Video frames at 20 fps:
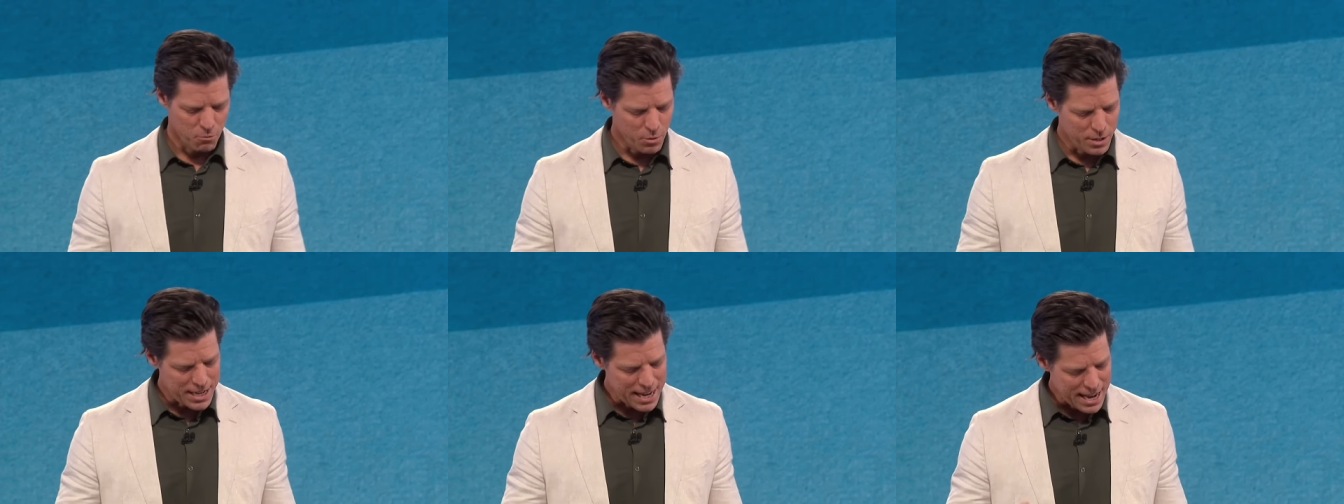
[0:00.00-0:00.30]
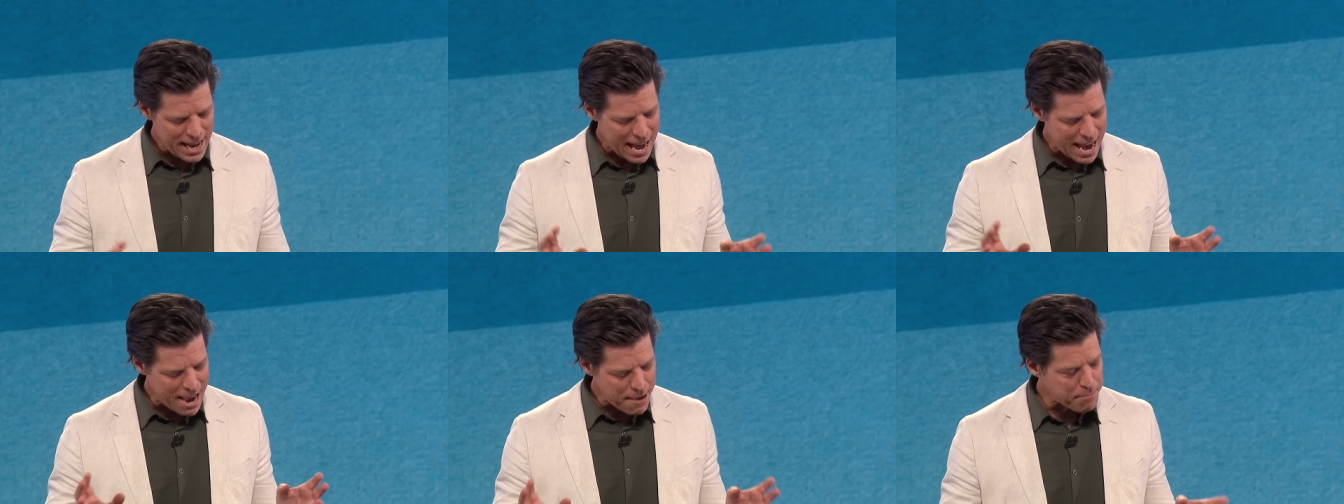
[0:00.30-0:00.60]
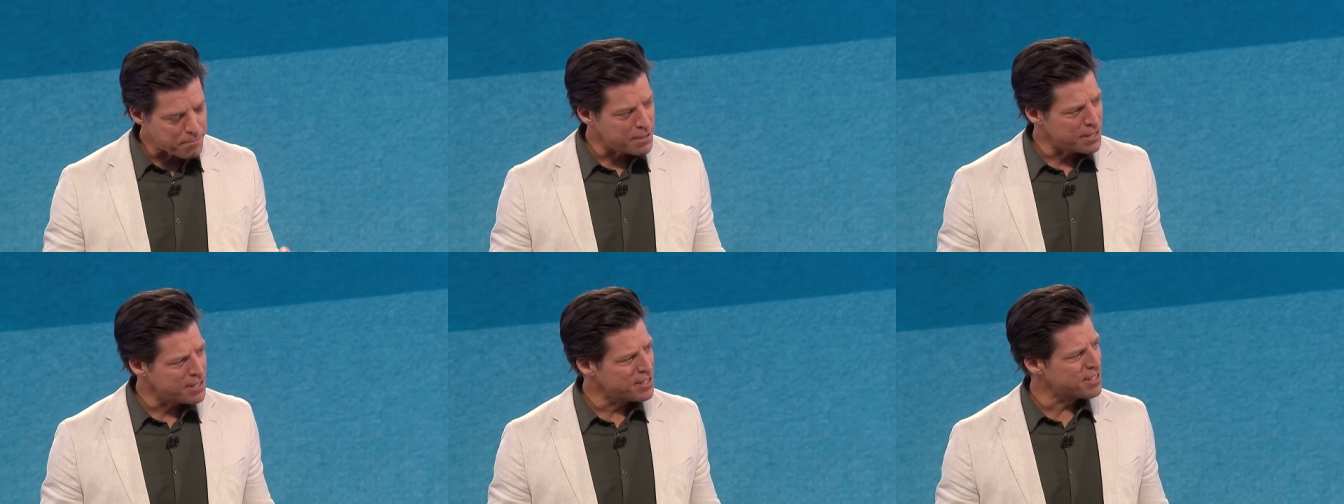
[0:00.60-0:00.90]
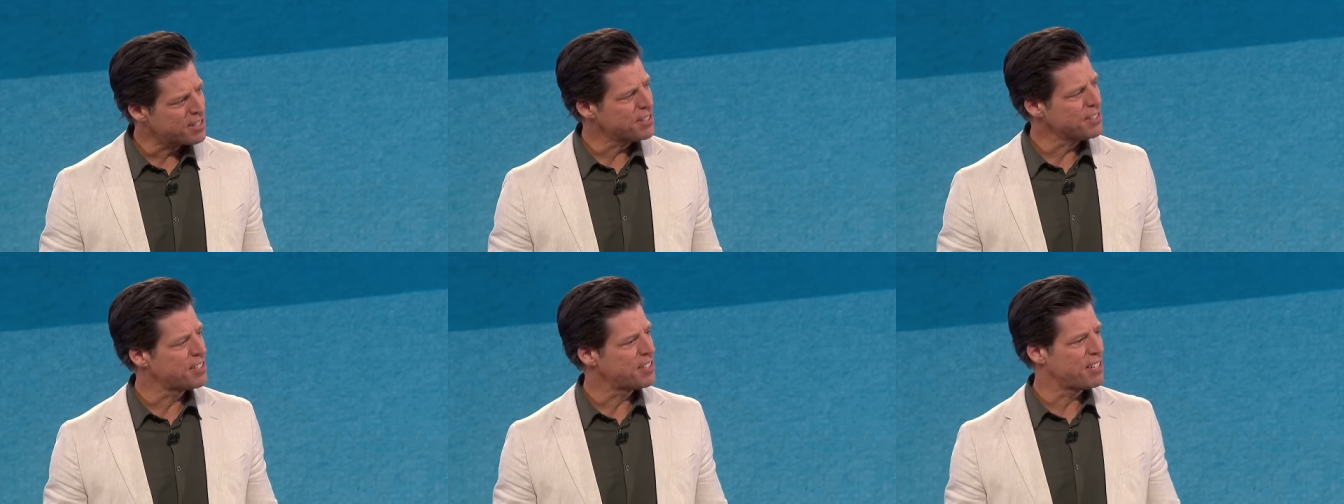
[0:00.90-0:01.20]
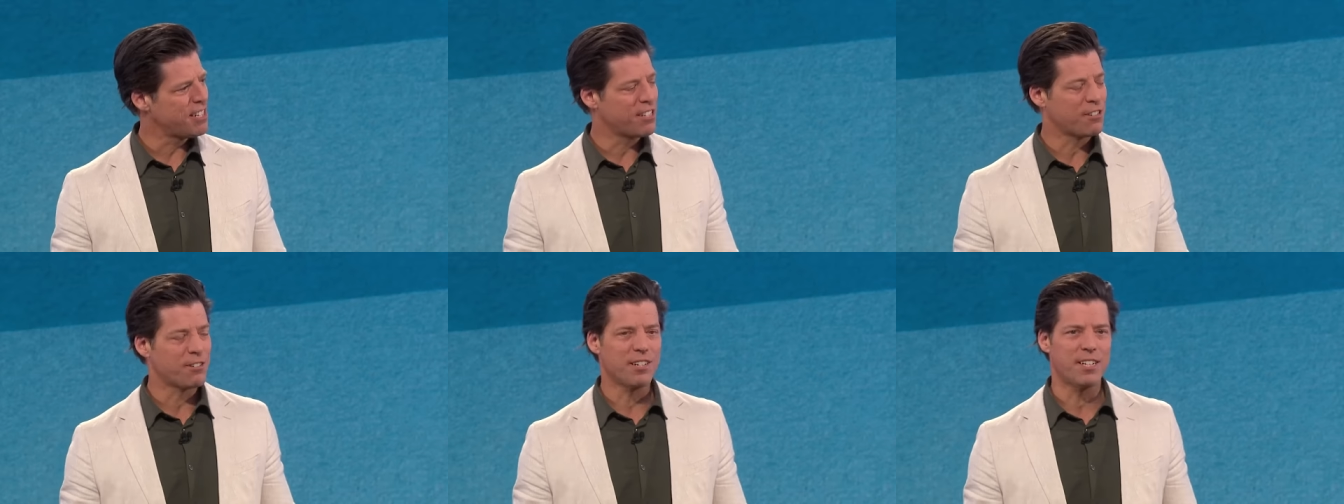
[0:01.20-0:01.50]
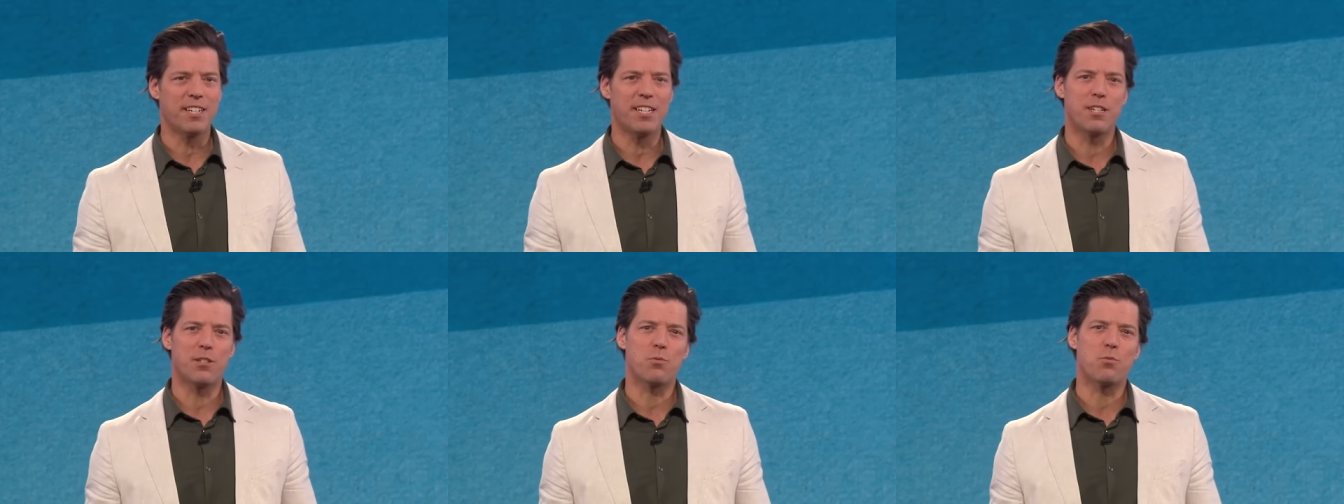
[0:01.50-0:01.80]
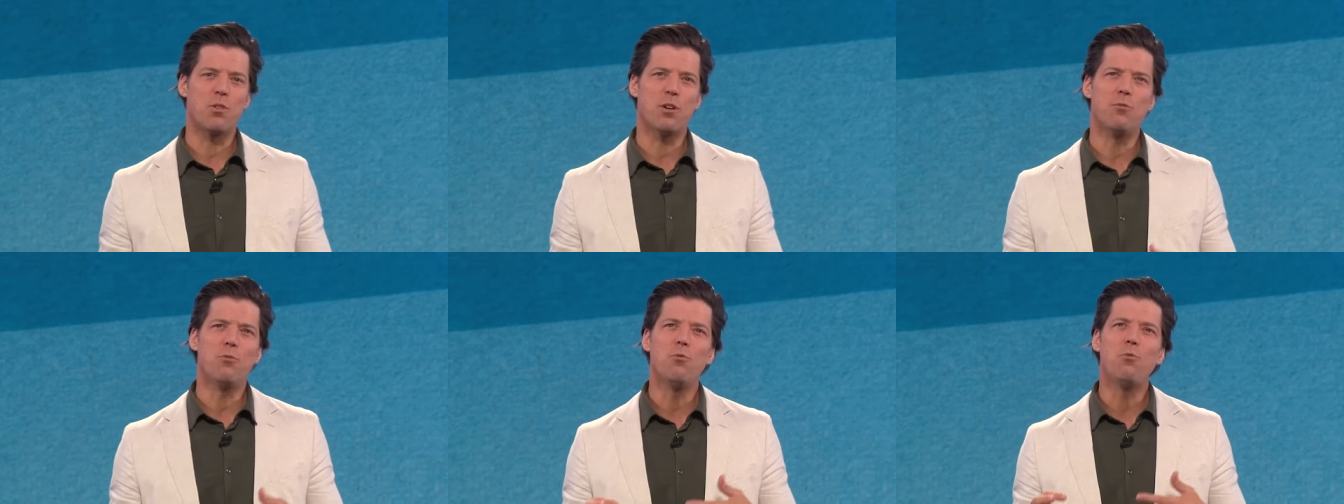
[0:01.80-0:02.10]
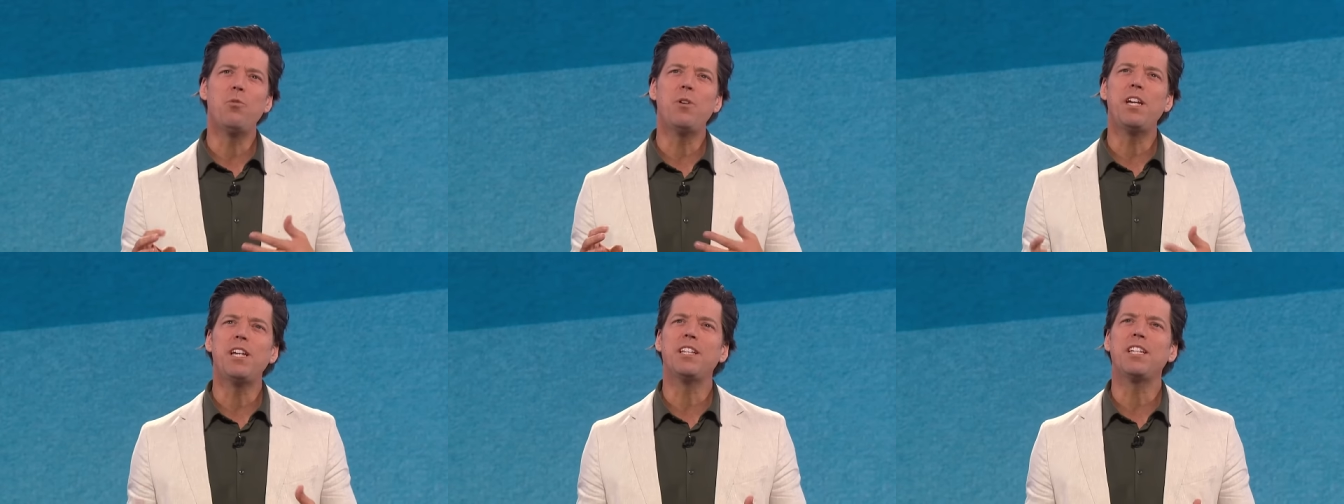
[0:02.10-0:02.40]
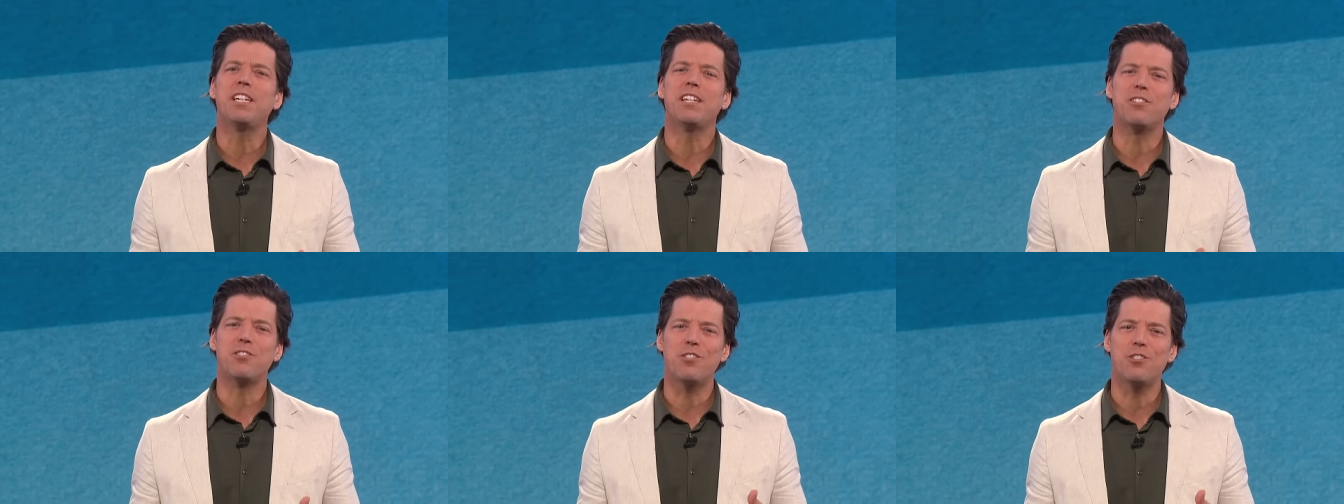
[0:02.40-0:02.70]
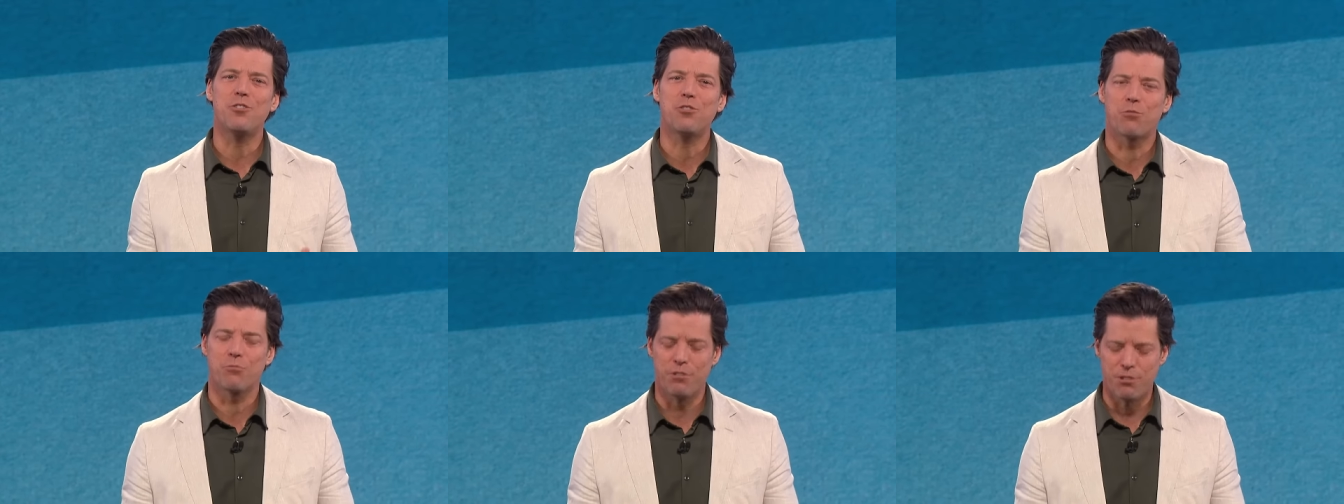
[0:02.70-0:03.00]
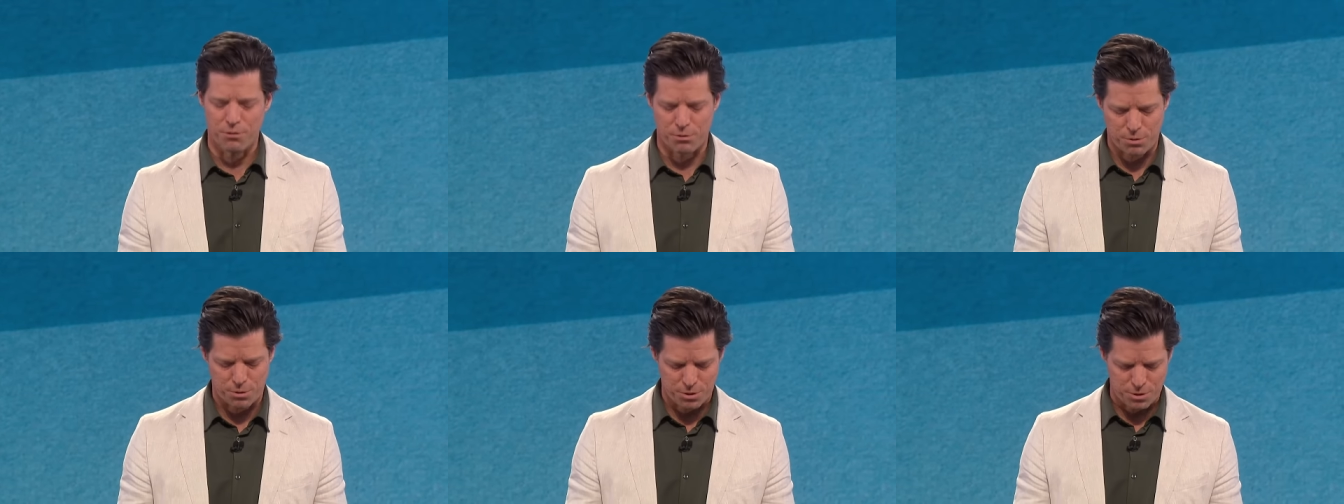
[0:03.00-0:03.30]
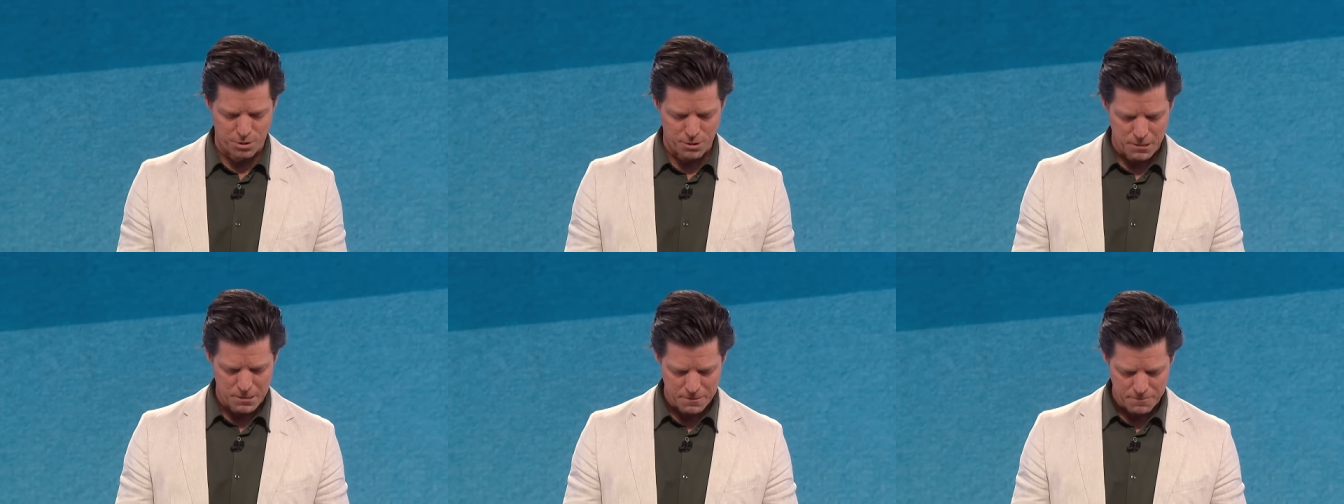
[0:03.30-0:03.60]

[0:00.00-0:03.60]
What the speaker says: What happens in secret is what really is the truth.